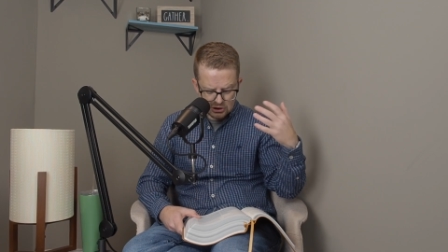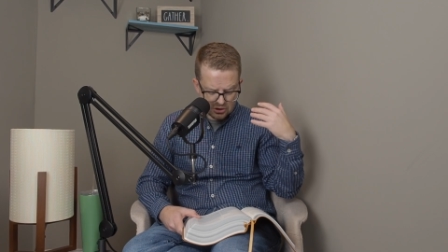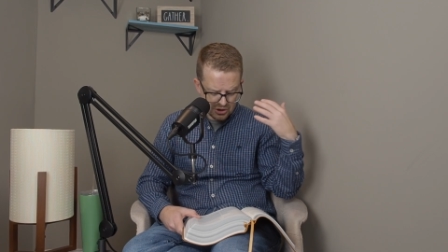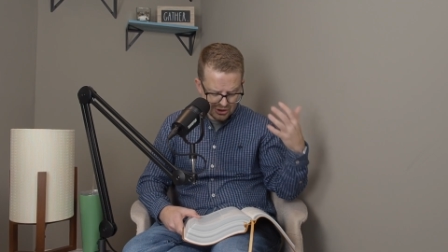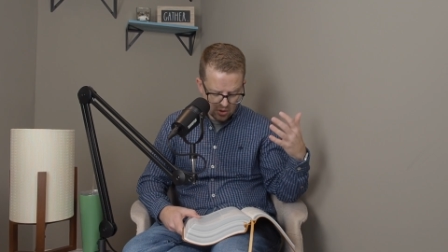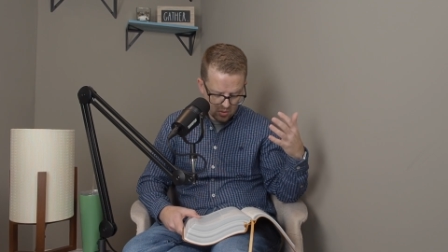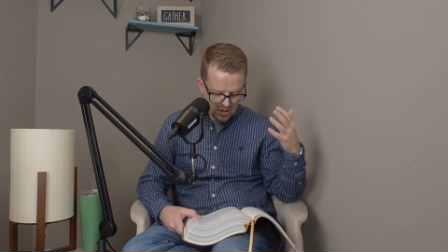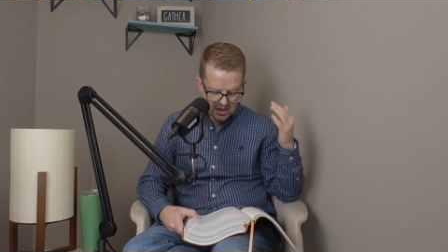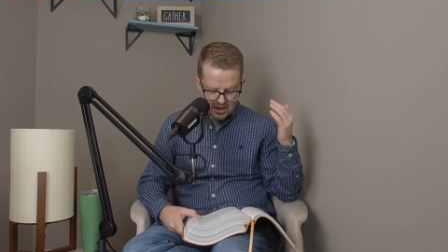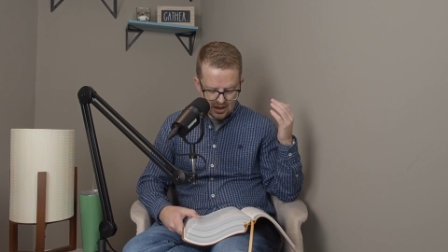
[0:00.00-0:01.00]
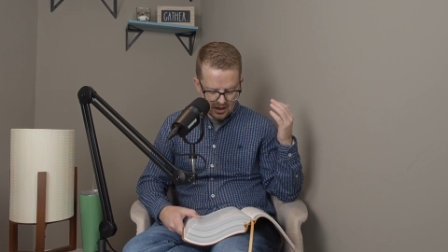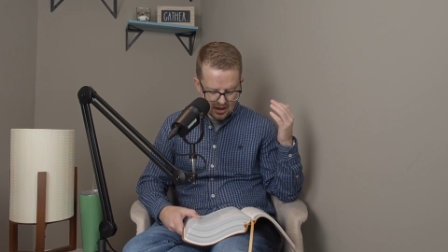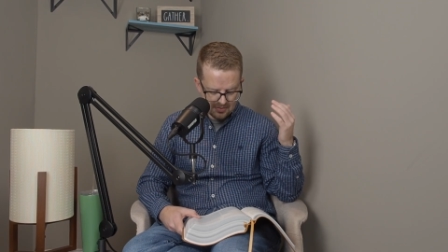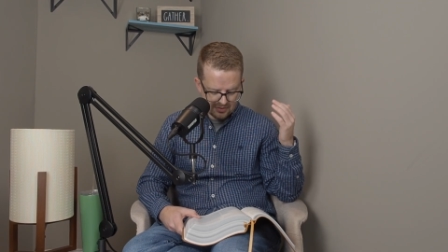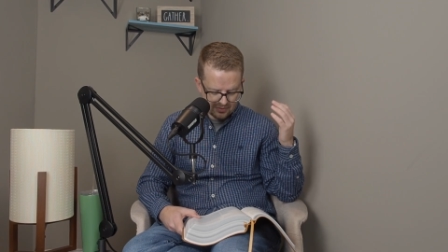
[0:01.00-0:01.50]
So
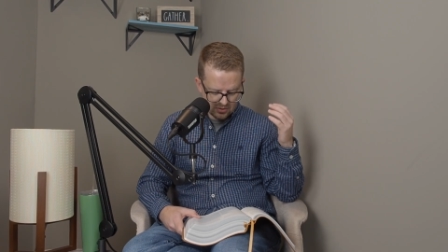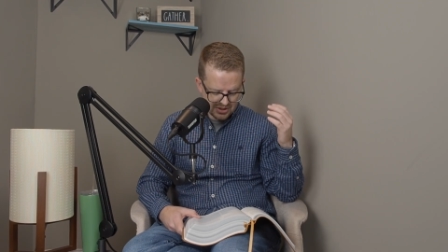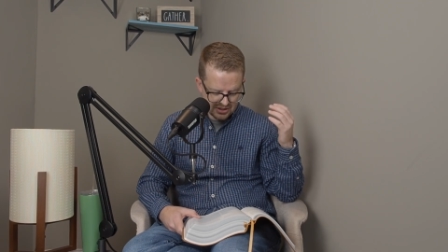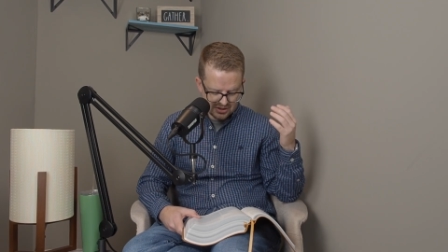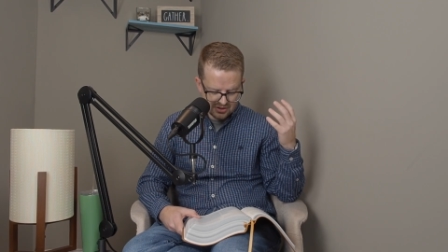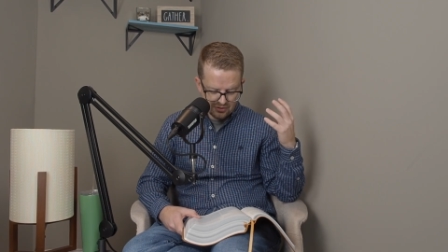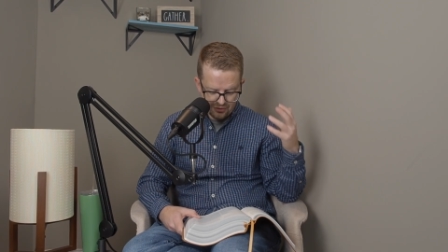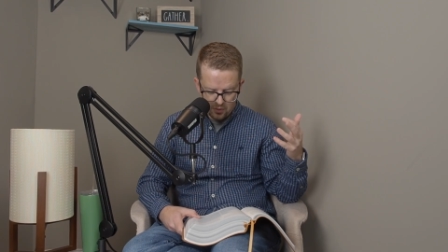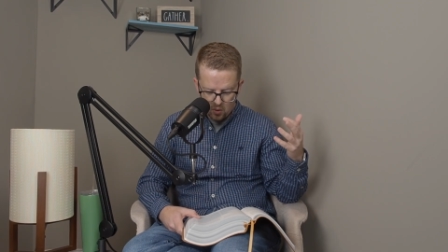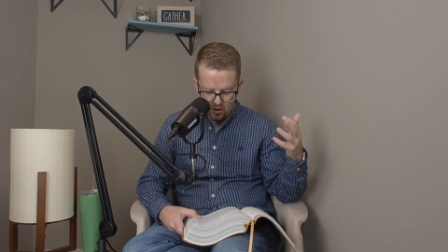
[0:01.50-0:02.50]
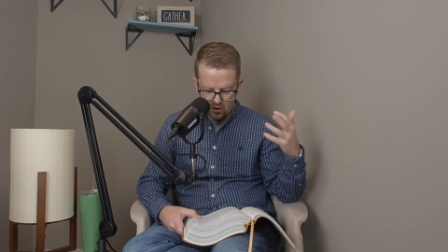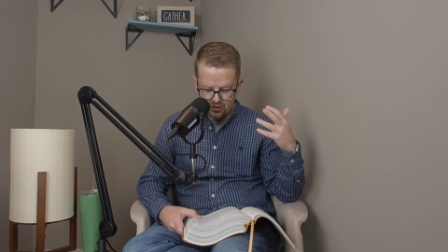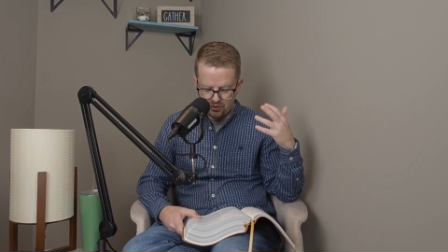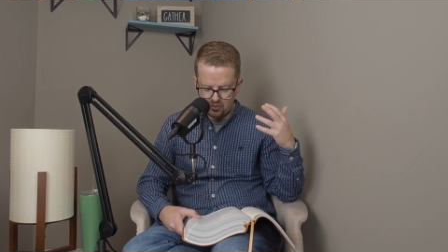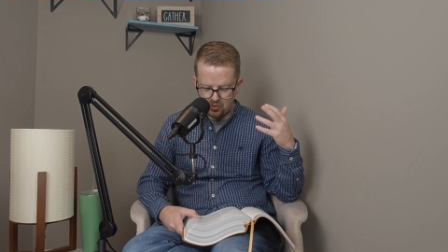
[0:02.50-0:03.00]
in verses 4
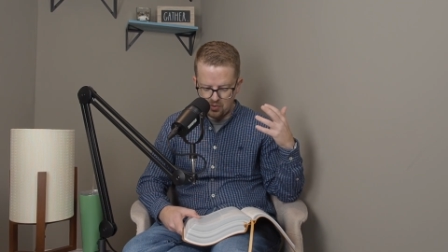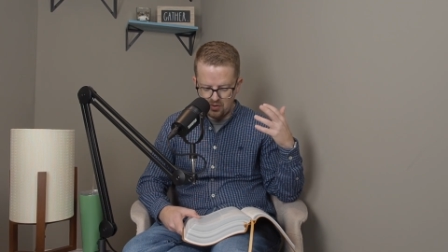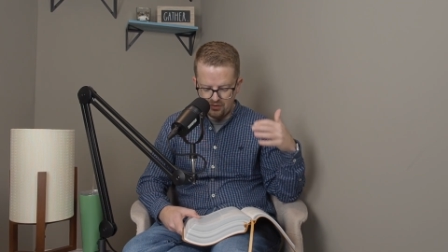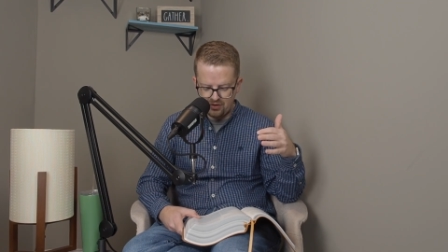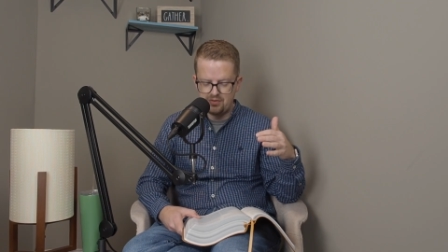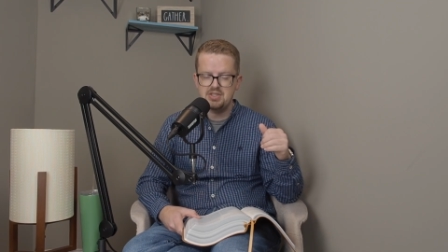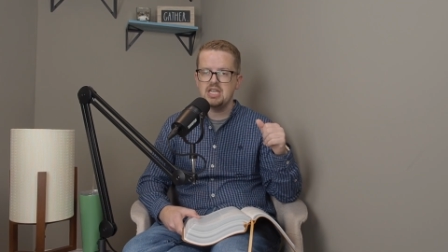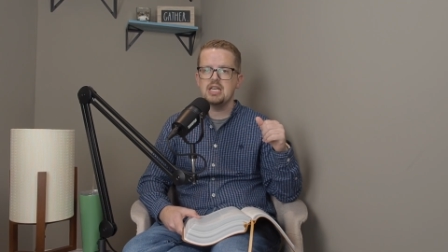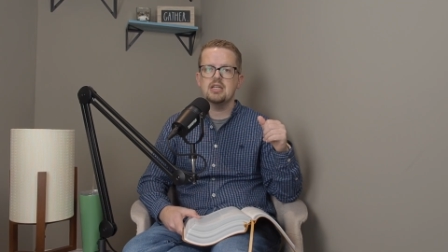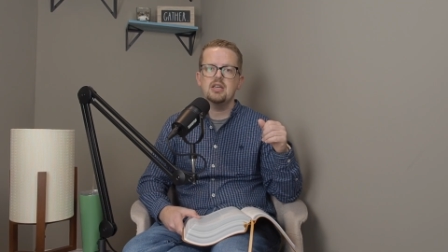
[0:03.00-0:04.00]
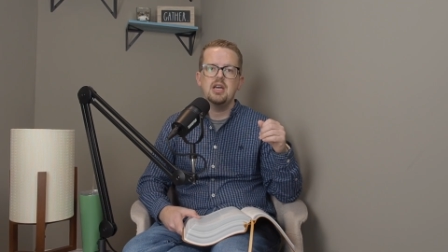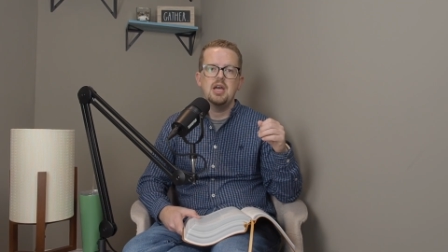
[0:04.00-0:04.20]
through 15,